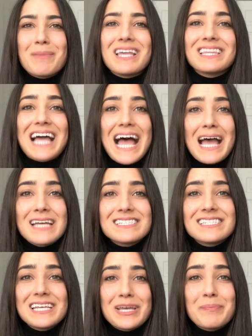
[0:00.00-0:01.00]
my
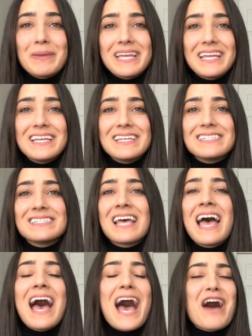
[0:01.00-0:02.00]
last tip is
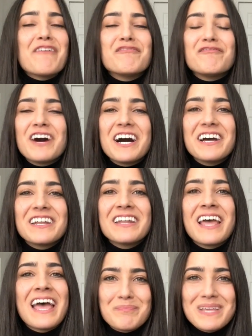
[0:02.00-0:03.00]
have fun,